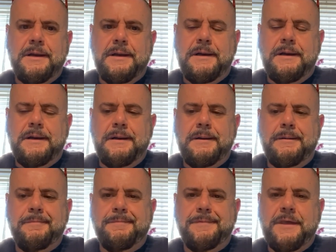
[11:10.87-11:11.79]

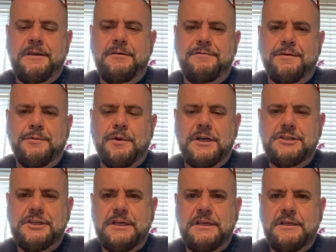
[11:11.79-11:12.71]
Thank you for
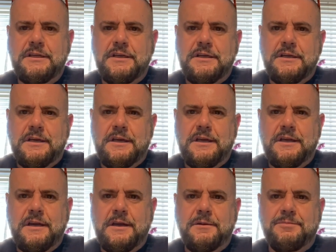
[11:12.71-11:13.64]
watching,
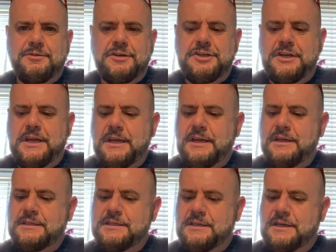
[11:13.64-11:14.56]
and I appreciate
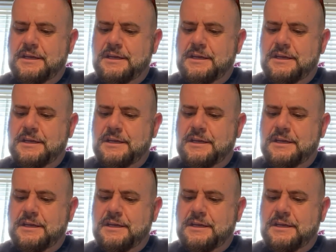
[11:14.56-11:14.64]
it.